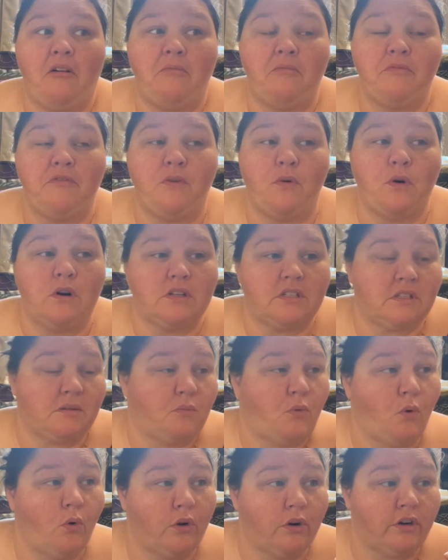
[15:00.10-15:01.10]
for
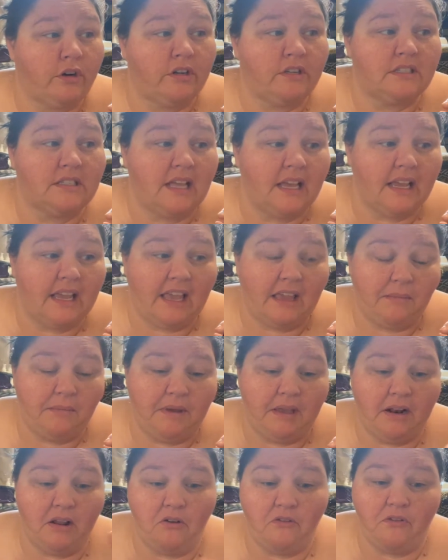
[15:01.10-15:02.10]
some orders that came
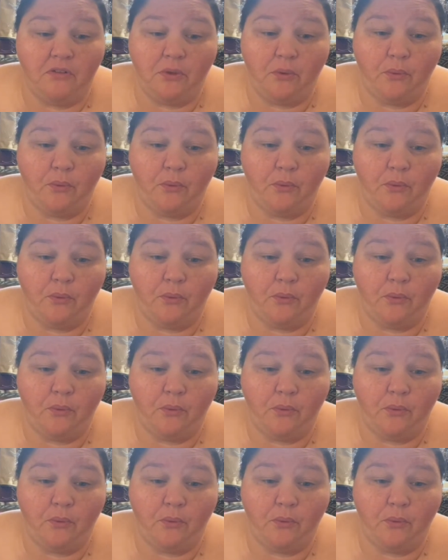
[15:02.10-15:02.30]
in over the